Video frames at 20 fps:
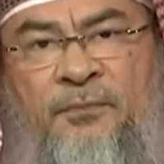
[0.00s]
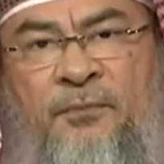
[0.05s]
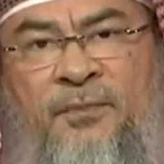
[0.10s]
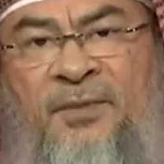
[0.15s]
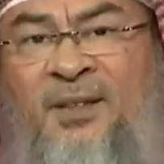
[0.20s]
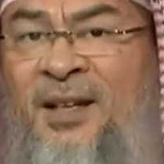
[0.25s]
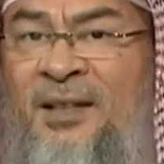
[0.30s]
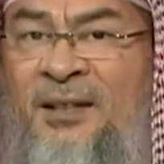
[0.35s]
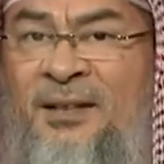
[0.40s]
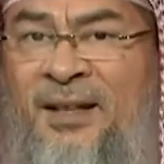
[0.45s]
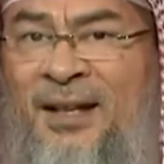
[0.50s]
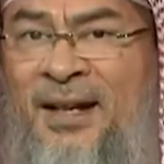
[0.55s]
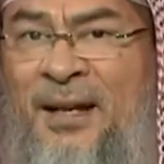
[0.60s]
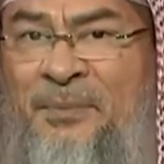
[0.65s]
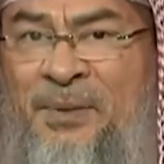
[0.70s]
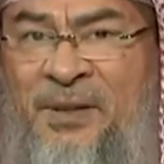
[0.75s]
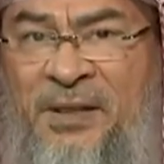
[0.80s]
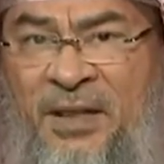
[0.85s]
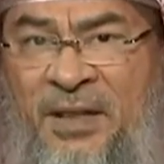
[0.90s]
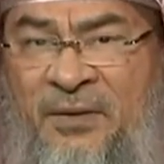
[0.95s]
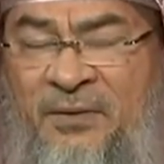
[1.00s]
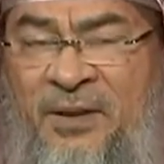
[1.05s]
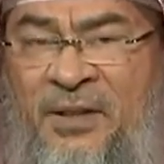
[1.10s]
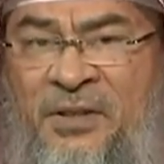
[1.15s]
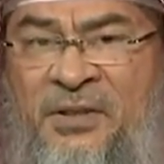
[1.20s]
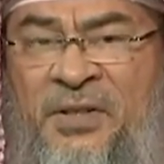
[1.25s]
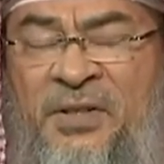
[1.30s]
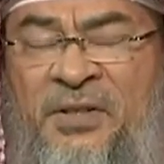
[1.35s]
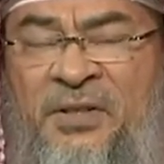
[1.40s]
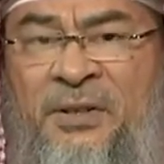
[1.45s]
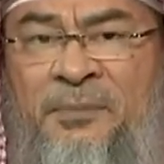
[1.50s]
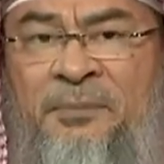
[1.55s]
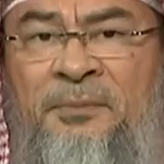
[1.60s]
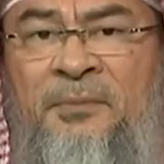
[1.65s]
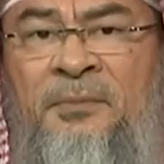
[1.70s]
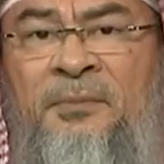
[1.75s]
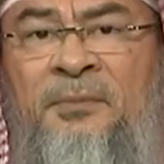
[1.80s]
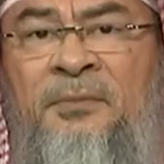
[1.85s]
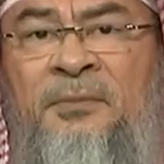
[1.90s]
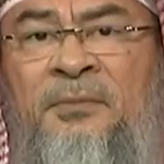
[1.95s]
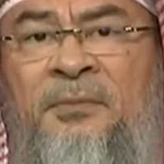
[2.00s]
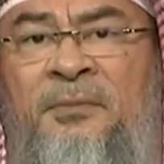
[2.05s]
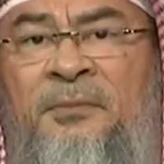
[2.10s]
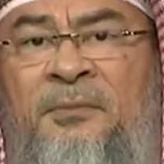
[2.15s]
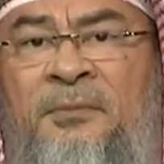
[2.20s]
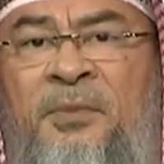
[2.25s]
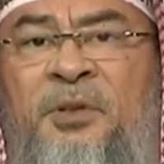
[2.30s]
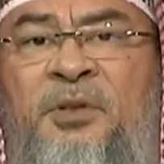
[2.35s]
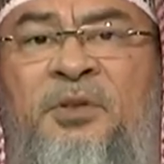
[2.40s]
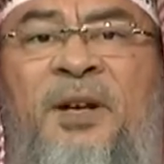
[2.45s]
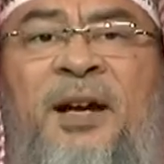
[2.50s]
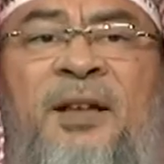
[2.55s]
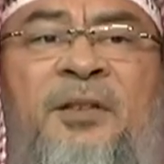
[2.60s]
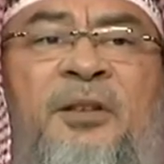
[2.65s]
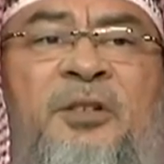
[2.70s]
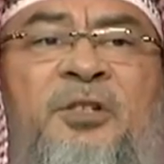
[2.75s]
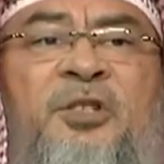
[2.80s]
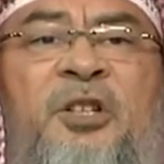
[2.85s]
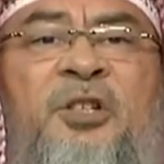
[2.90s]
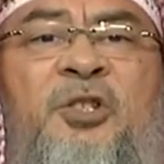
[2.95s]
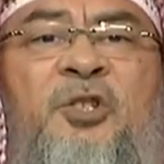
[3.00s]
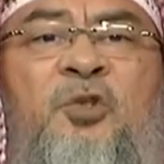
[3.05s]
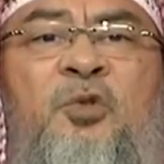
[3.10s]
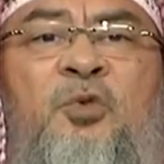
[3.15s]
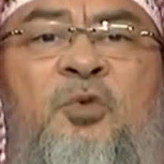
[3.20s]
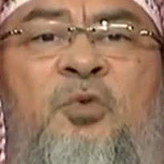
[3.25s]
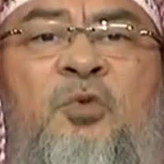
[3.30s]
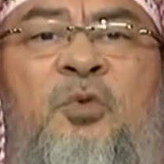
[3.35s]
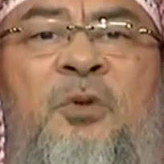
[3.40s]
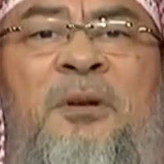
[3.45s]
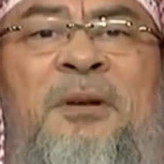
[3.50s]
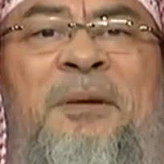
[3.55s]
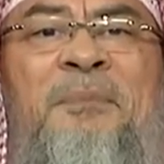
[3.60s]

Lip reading: Not that I believe in the system, but rather just to